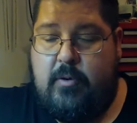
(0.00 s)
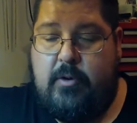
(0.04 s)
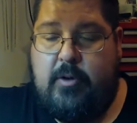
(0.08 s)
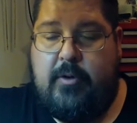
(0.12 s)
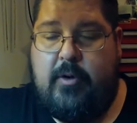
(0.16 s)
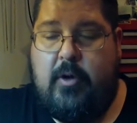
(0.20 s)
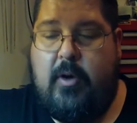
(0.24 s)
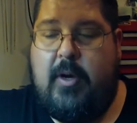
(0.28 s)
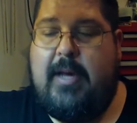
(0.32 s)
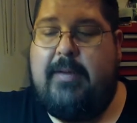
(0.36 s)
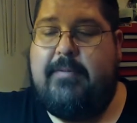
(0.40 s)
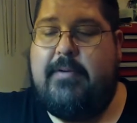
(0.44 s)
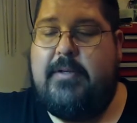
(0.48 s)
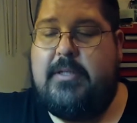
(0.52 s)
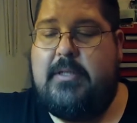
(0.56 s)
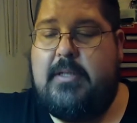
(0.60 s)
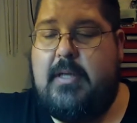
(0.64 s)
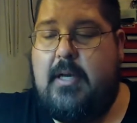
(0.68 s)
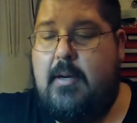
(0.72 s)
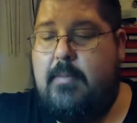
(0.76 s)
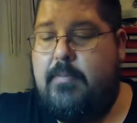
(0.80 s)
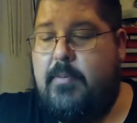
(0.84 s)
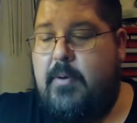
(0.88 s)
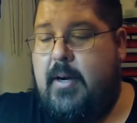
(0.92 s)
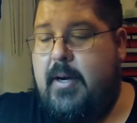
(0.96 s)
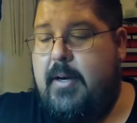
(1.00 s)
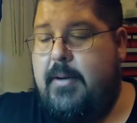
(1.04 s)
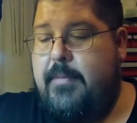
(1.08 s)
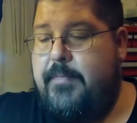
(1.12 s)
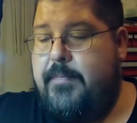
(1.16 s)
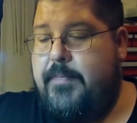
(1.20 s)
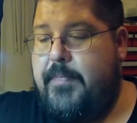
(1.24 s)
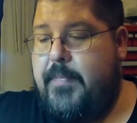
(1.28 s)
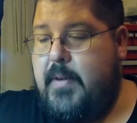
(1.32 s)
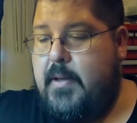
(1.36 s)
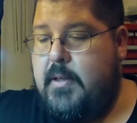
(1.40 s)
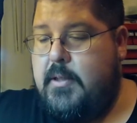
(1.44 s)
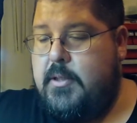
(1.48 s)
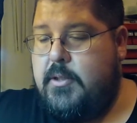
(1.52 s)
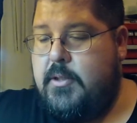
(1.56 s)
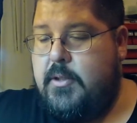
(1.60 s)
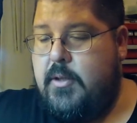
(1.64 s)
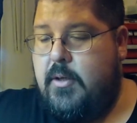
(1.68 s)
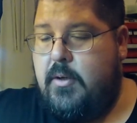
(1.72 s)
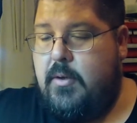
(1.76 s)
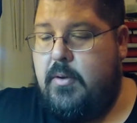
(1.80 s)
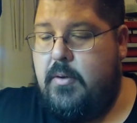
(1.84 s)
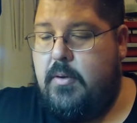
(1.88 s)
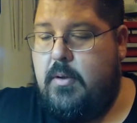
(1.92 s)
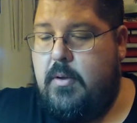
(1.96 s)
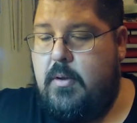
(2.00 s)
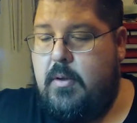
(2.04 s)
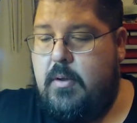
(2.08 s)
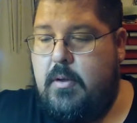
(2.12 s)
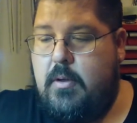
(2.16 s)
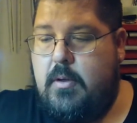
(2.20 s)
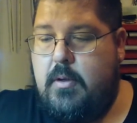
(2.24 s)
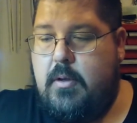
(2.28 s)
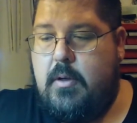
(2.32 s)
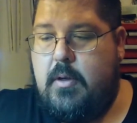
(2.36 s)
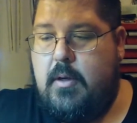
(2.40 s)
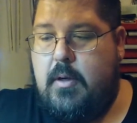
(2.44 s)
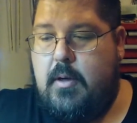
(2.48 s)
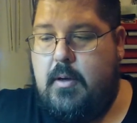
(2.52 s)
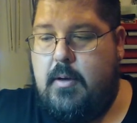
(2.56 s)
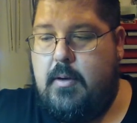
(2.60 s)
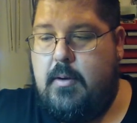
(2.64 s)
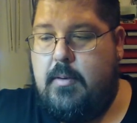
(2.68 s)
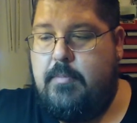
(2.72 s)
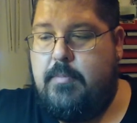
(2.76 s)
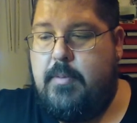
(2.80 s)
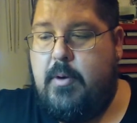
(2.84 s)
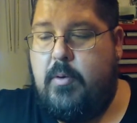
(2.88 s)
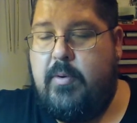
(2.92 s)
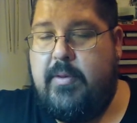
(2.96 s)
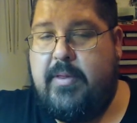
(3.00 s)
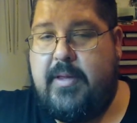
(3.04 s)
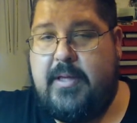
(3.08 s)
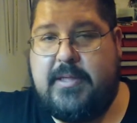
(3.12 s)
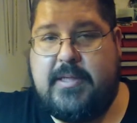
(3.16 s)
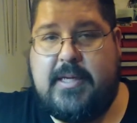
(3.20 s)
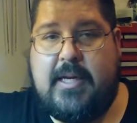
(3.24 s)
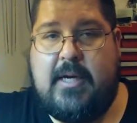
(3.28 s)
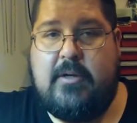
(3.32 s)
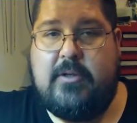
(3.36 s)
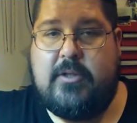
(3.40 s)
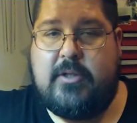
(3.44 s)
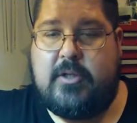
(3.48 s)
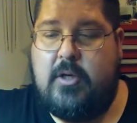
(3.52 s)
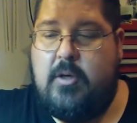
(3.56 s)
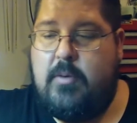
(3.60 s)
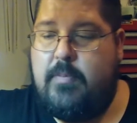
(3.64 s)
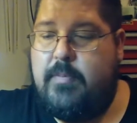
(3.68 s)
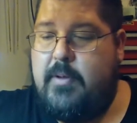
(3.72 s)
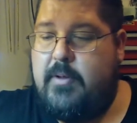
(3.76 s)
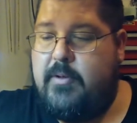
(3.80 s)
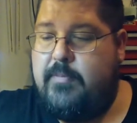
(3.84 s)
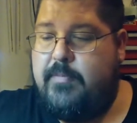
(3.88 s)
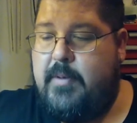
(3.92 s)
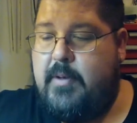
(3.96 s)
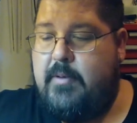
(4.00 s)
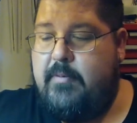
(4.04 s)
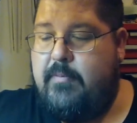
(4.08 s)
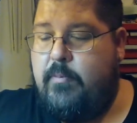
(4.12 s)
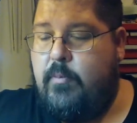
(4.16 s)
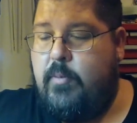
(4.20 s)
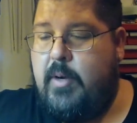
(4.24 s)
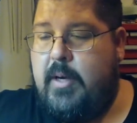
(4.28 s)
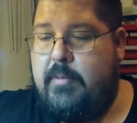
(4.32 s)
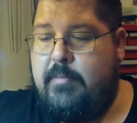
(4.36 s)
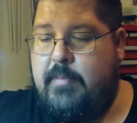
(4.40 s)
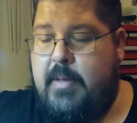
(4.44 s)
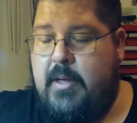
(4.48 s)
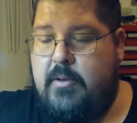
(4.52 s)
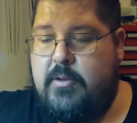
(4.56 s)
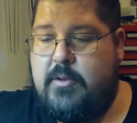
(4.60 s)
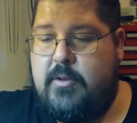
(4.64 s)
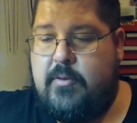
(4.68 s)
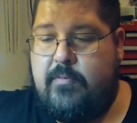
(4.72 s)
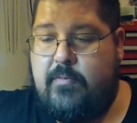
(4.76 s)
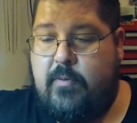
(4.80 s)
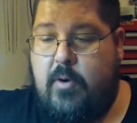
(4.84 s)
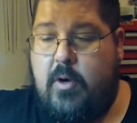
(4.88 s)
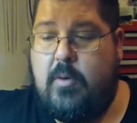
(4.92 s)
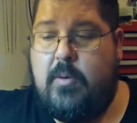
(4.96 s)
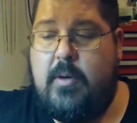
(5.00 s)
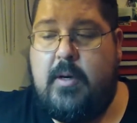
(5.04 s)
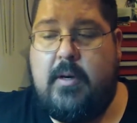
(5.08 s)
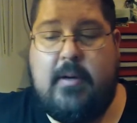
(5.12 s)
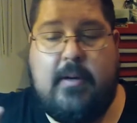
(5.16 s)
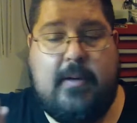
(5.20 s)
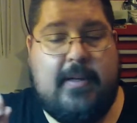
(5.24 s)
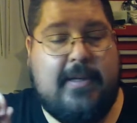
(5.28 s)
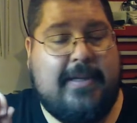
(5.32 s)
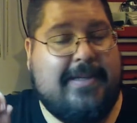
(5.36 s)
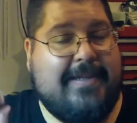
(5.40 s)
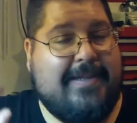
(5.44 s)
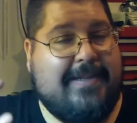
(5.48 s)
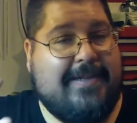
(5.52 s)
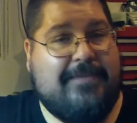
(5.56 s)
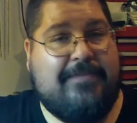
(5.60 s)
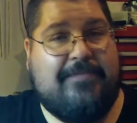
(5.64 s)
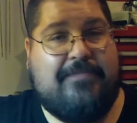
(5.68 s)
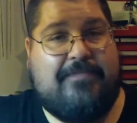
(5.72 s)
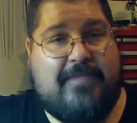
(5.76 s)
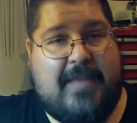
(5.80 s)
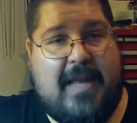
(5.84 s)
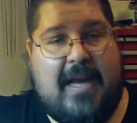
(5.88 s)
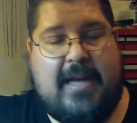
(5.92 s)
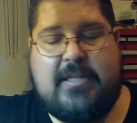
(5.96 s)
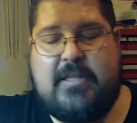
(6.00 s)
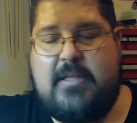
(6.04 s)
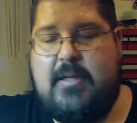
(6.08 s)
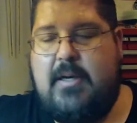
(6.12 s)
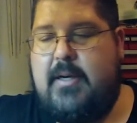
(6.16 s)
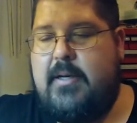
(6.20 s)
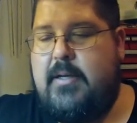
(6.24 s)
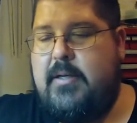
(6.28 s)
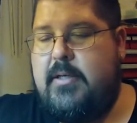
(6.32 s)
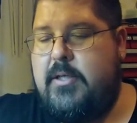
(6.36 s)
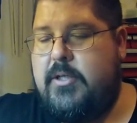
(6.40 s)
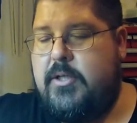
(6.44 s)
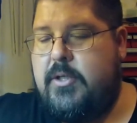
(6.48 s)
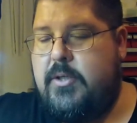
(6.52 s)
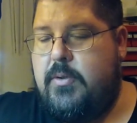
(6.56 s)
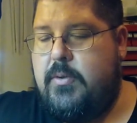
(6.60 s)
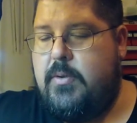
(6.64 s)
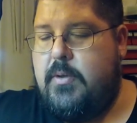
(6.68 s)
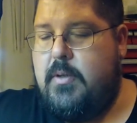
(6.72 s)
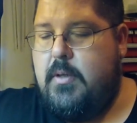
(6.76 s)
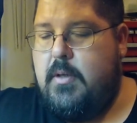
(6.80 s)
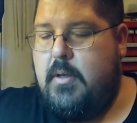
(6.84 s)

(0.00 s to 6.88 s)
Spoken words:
and you don't have it set up right. So, but with a scout scope and it being mounted forward, that's not an issue.